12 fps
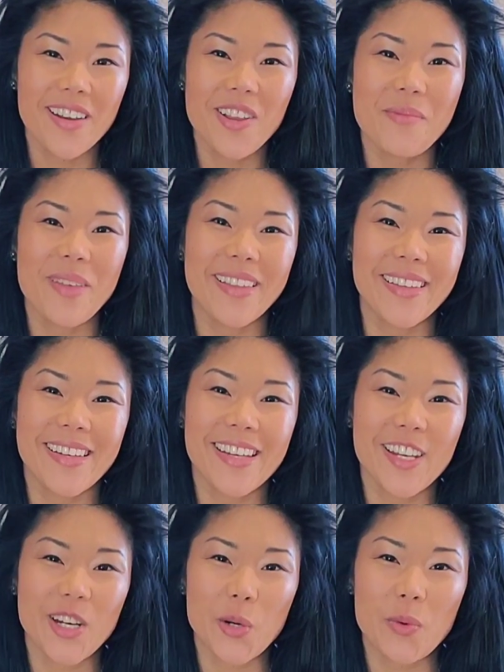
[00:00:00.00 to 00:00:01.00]
Melanie
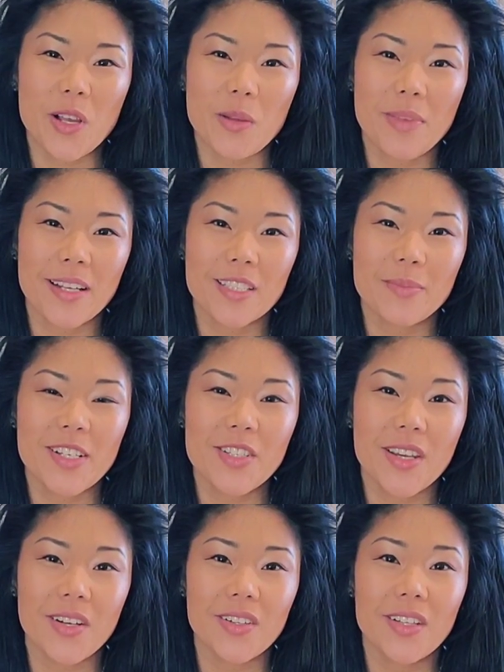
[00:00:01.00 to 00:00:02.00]
here. Welcome back to my
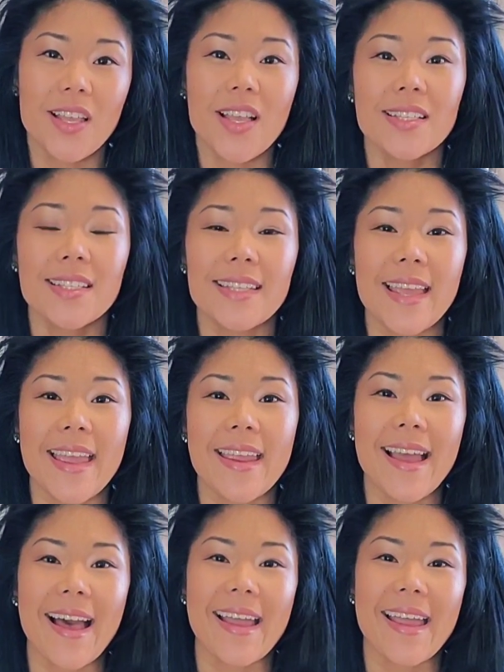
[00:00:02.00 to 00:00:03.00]
channel.
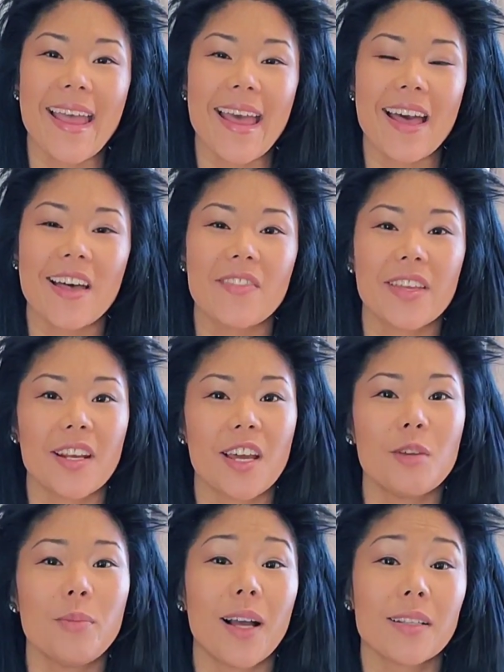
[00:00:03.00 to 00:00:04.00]
Today I have an
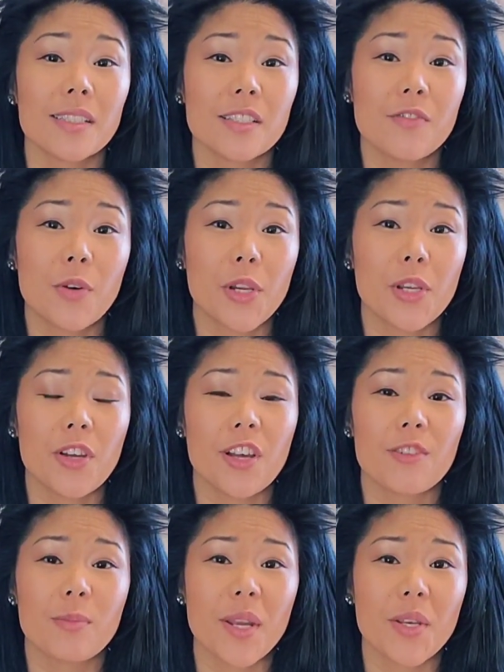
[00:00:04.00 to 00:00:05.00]
unboxing for you
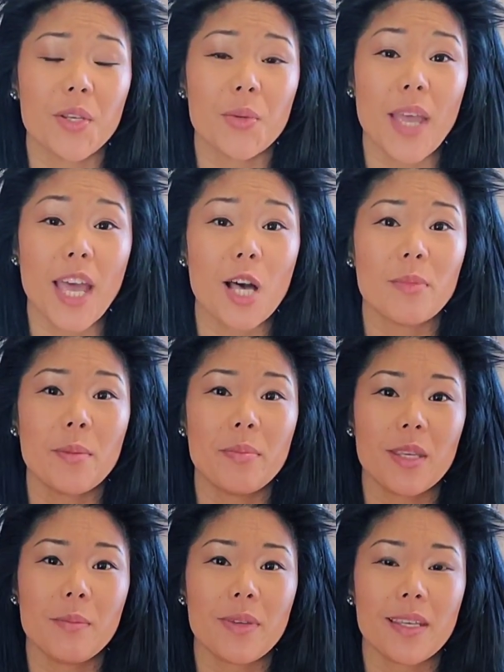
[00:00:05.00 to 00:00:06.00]
of my new Alma
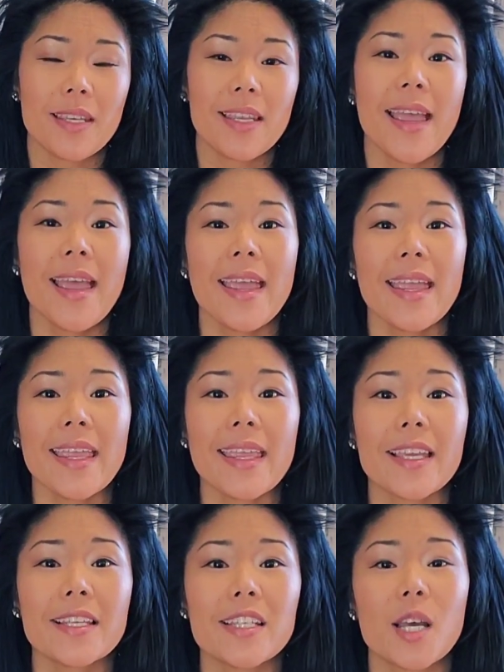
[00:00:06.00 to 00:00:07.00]
BB,
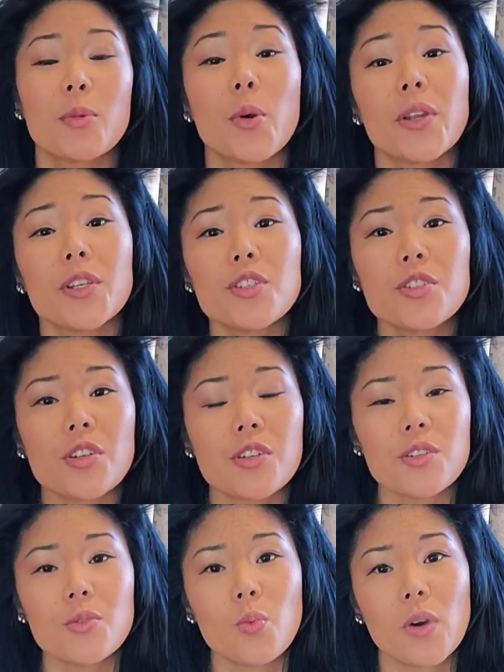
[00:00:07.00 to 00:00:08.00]
and I'm going to show
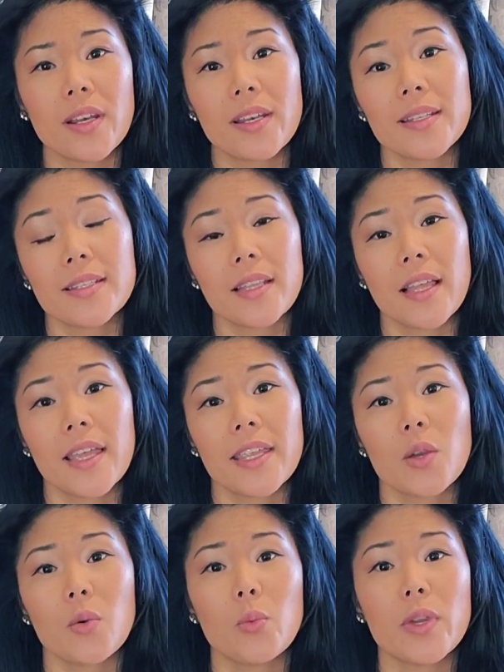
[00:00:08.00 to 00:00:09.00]
you what it is
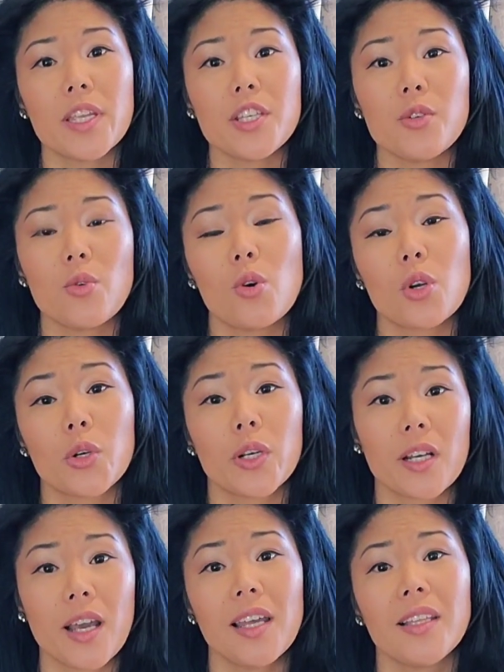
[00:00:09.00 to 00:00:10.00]
like when you order
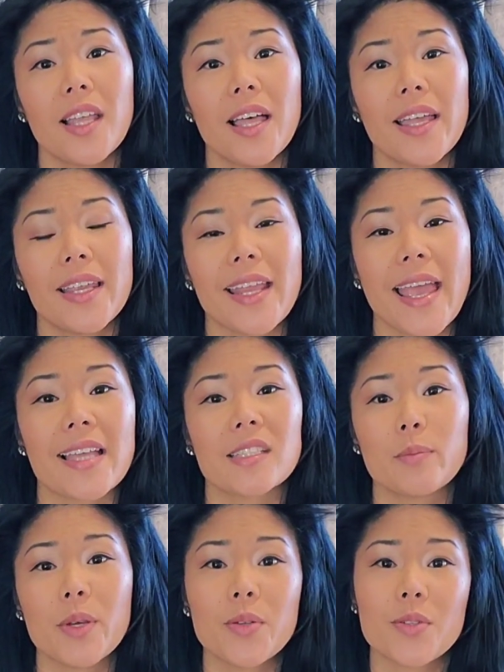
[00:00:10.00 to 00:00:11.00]
it online as
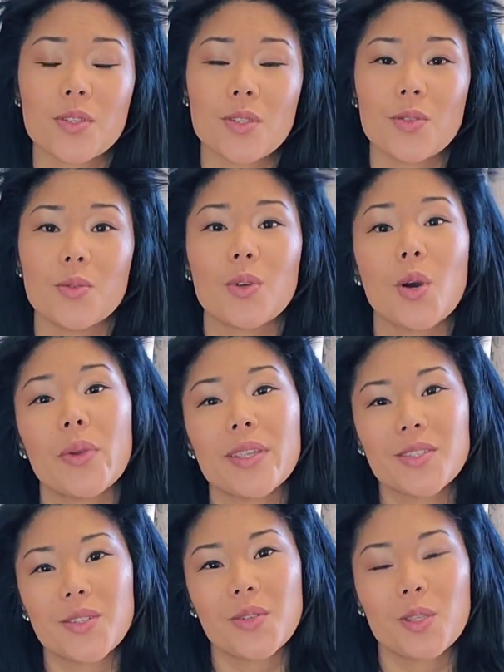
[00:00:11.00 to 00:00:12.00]
opposed to going
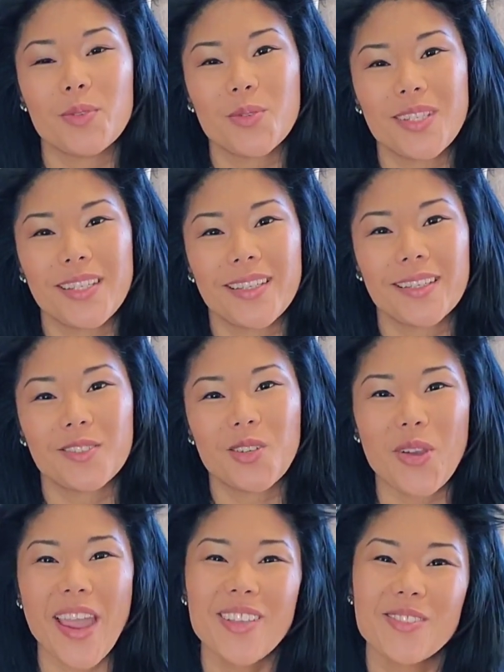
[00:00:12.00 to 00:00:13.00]
to the boutique.
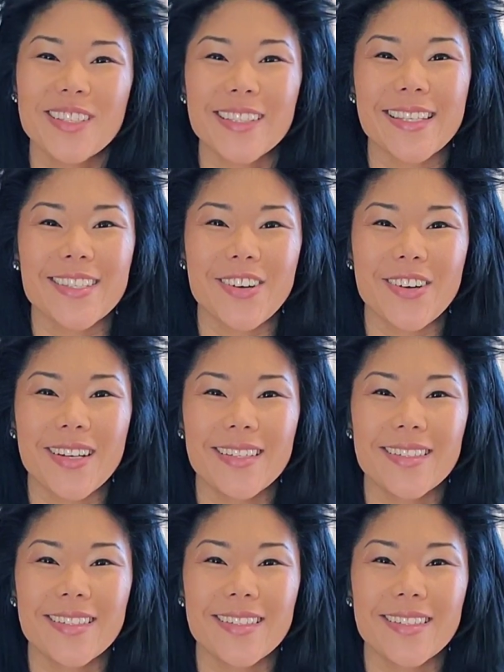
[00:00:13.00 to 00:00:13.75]
Okay, let's get started.